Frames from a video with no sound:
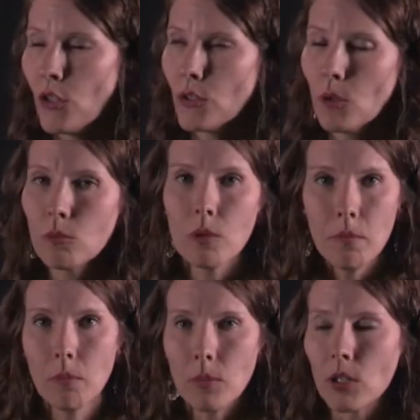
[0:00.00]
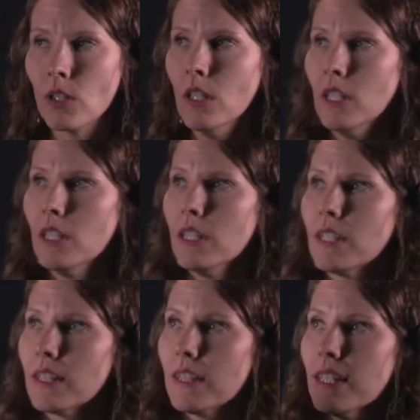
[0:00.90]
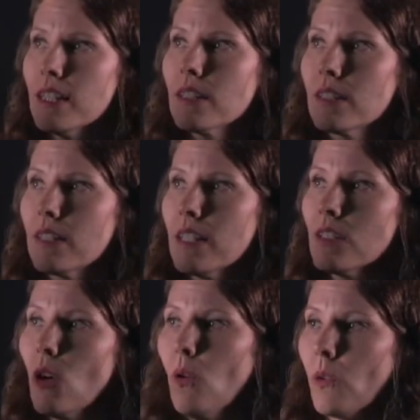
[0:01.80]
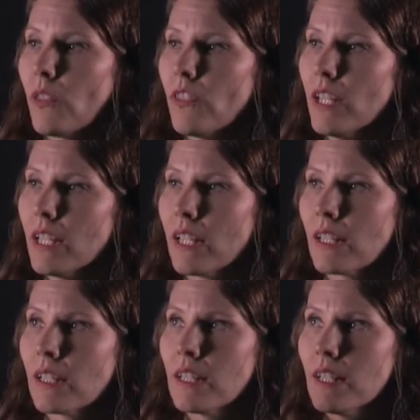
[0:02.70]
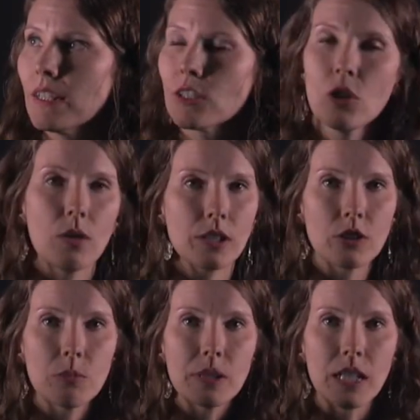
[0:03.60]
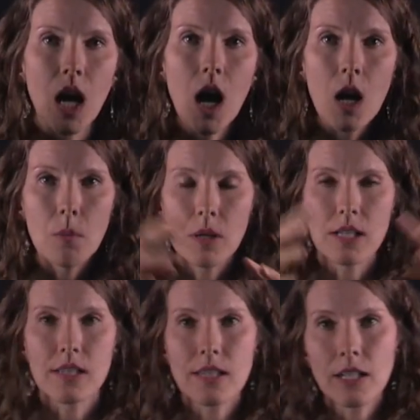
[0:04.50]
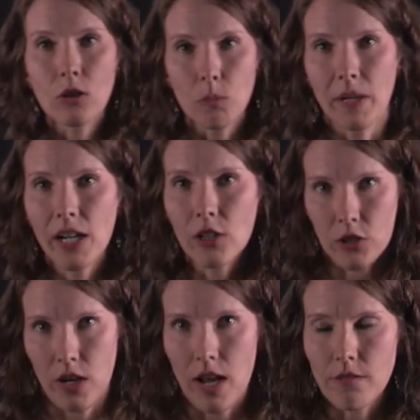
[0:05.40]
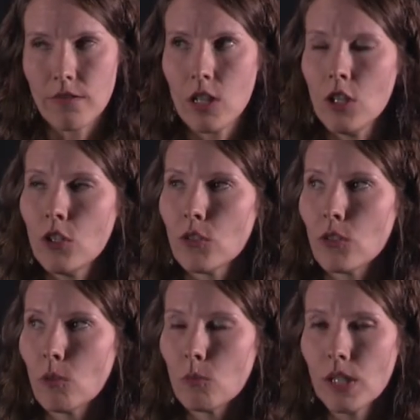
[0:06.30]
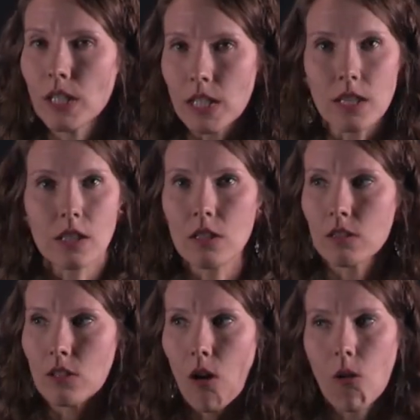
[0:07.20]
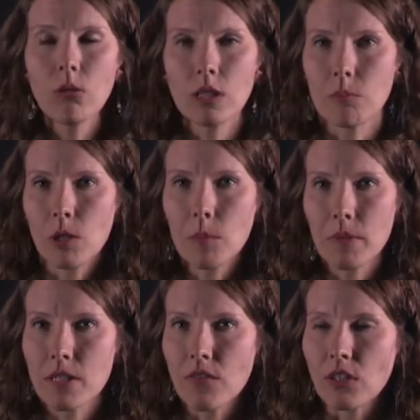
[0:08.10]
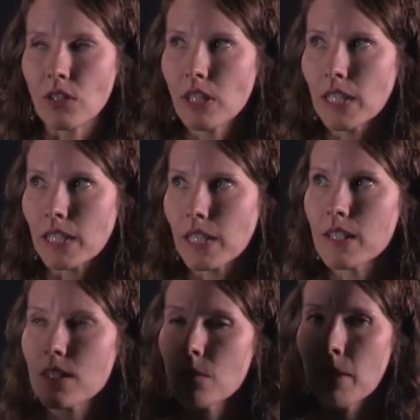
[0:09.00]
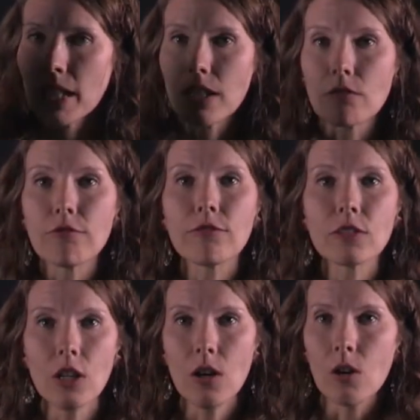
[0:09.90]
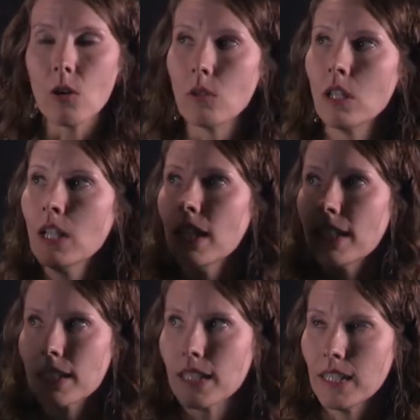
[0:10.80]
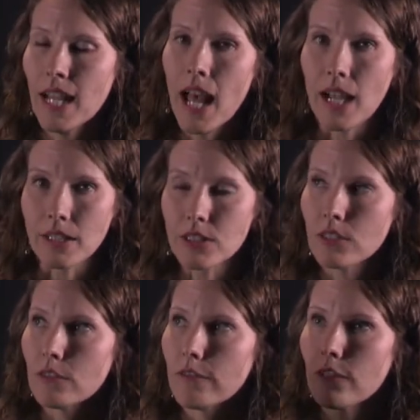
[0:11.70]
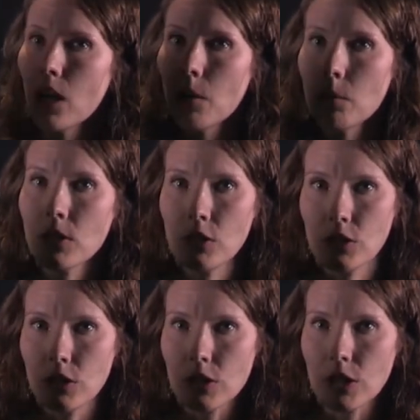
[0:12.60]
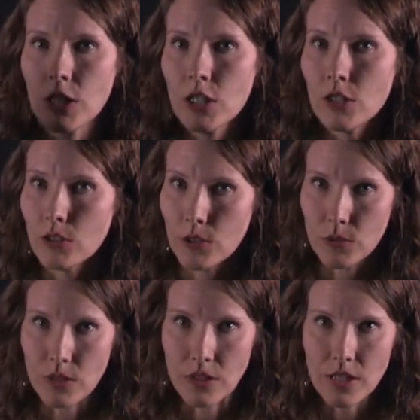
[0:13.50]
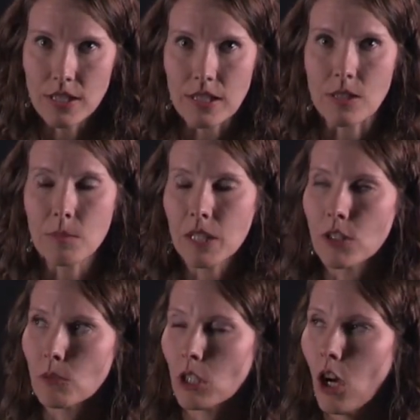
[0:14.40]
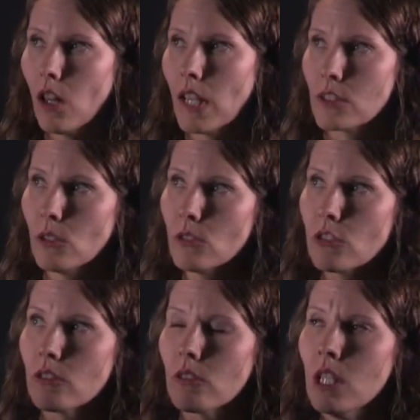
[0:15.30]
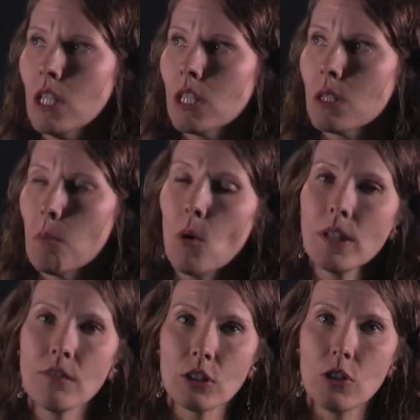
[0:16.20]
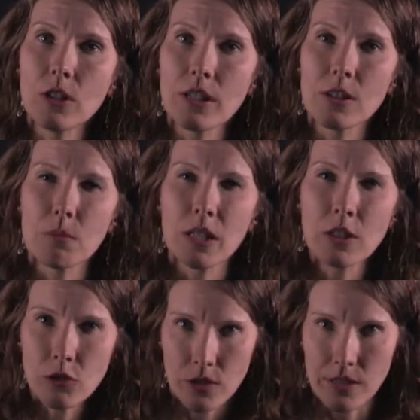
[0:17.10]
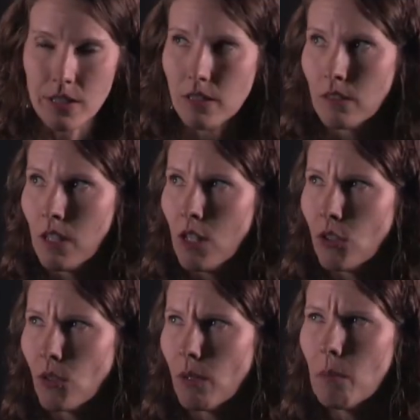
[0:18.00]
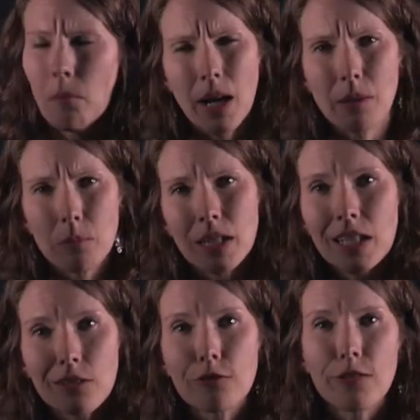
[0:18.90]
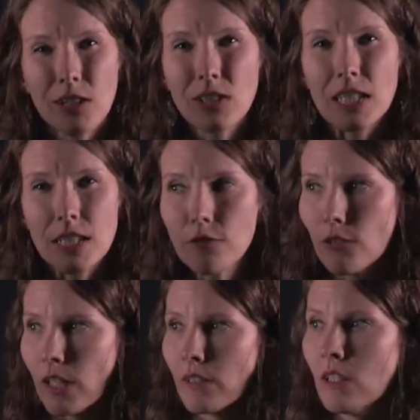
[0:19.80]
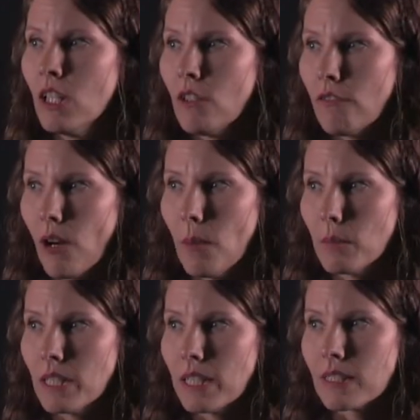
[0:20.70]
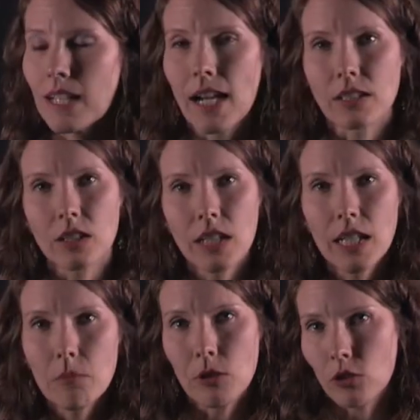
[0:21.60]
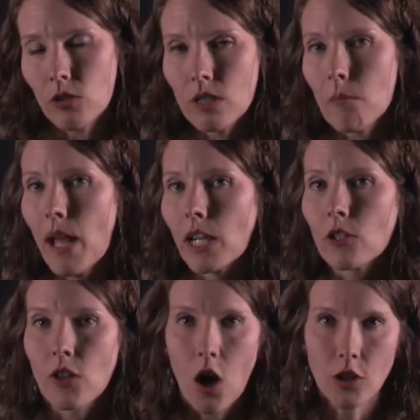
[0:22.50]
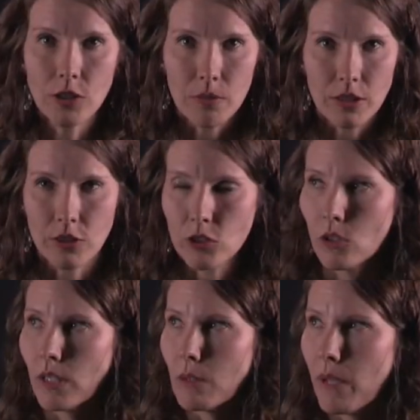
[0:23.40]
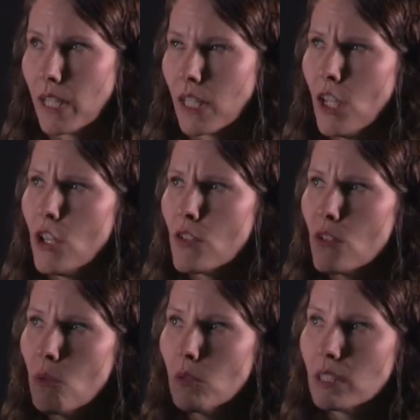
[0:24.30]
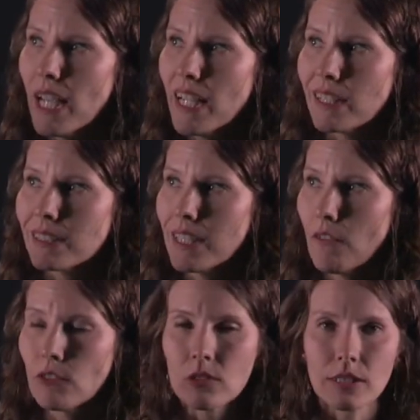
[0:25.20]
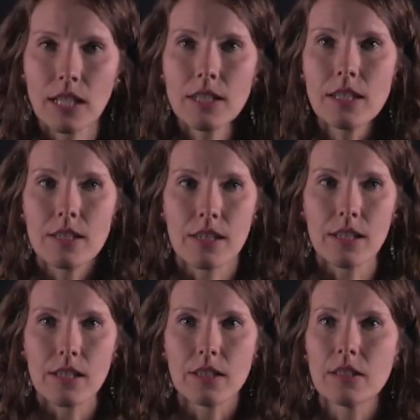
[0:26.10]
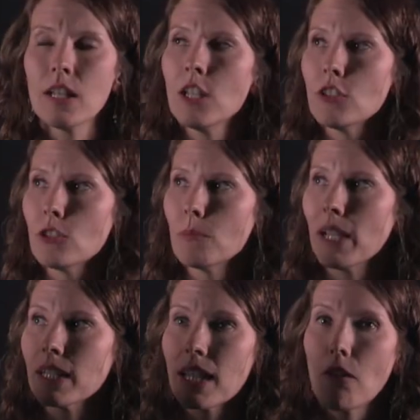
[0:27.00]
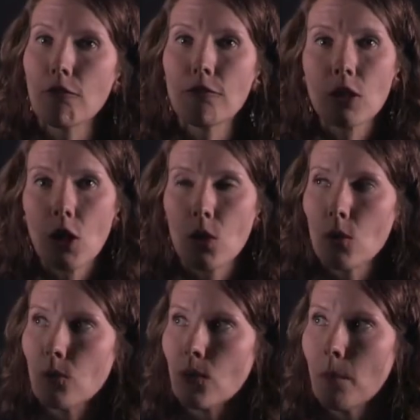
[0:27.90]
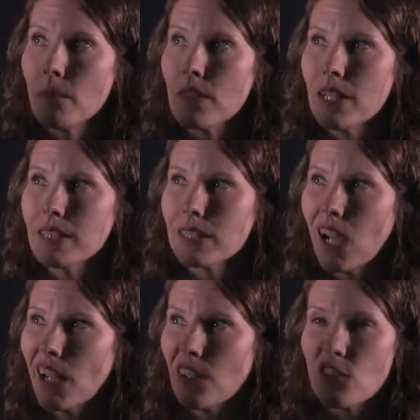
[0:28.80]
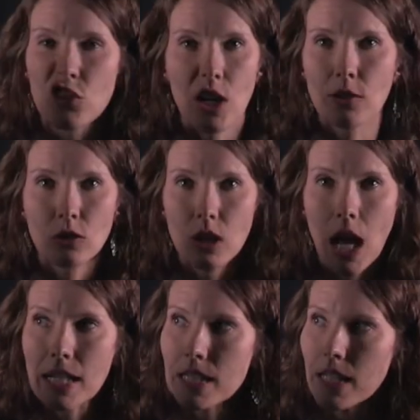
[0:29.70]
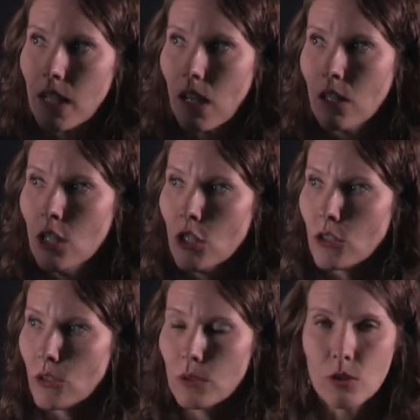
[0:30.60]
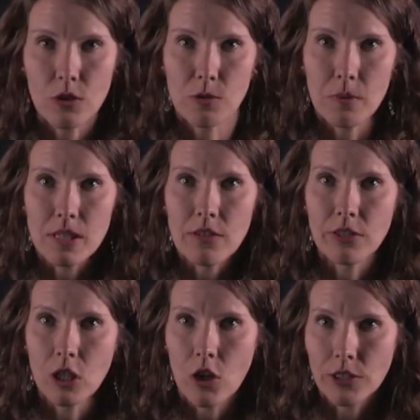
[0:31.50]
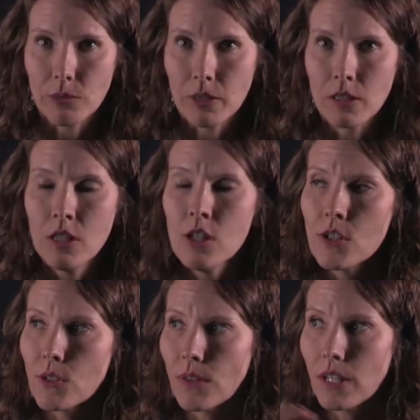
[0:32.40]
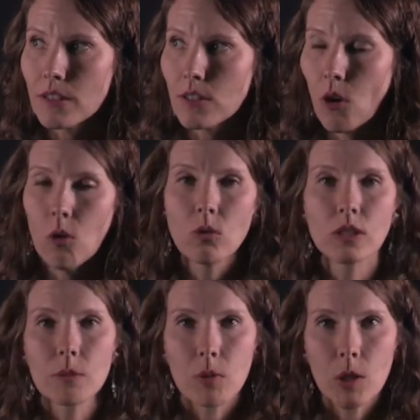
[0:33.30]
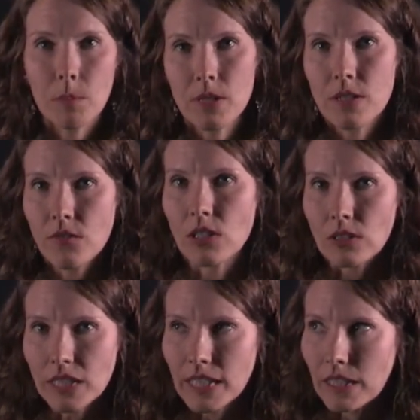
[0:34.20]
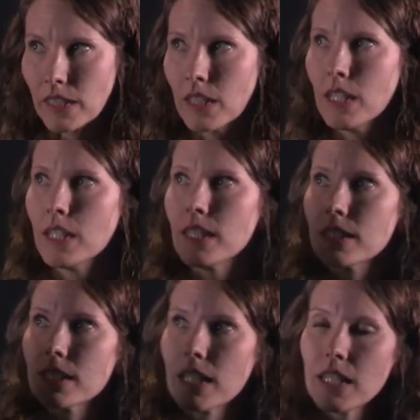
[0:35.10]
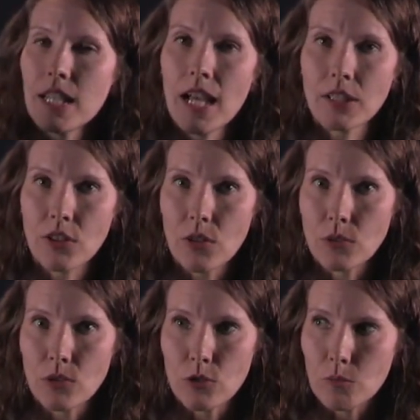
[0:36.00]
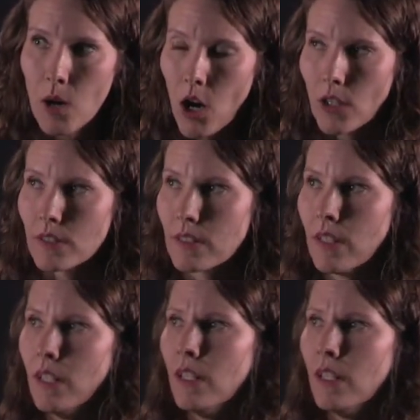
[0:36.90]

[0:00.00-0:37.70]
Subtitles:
So remember, this whole thing is going to become a single paragraph. So really, the only purpose of the link is to make it flow and connect from the hook to the thesis. Because recall I told you, the point of the hook is to be interesting. So it might be fairly different from the exact claim you're going to make or the argument that you're going to make. So it will take several sentences to make that flow from this kind of general idea to your specific argument. So that is the only purpose of the link, is to connect those two parts.